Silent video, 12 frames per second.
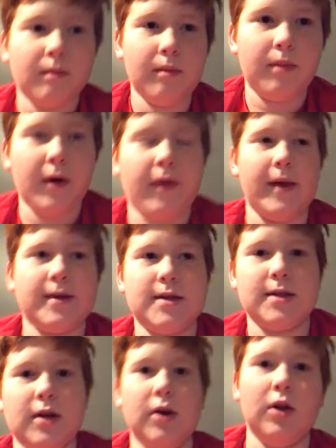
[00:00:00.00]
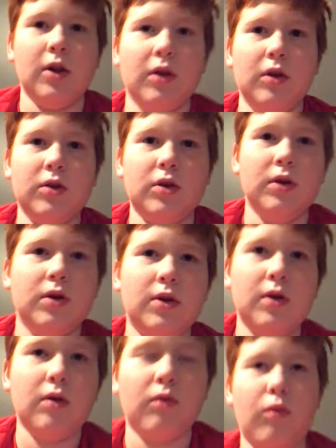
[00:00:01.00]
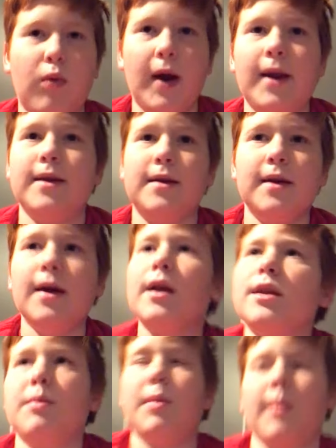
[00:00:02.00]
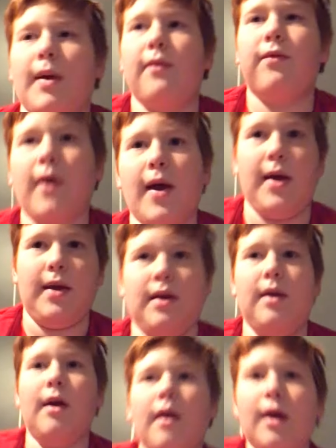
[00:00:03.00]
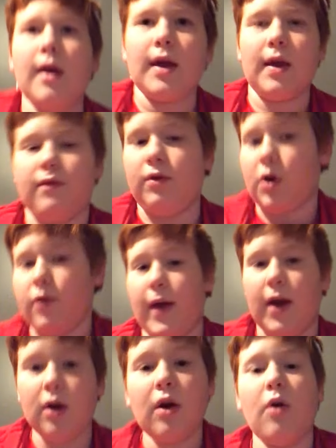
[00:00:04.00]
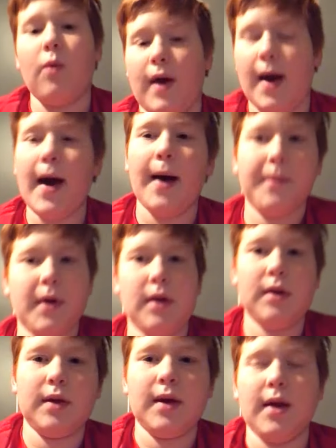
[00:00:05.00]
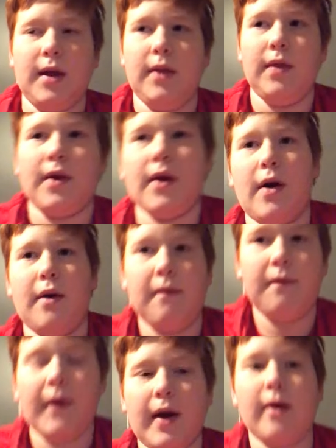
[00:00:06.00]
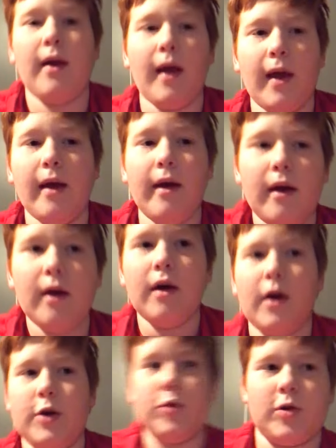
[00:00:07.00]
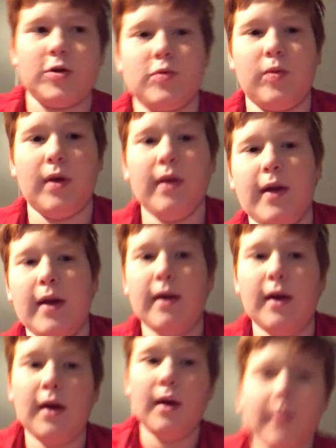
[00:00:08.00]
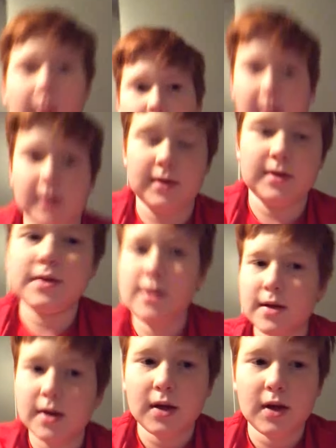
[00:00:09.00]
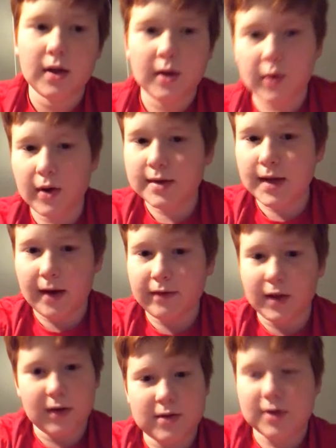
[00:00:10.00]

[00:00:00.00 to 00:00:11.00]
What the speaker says: but they still want to be my friend, even though they know what happened, and they're very untrustworthy, because you always have those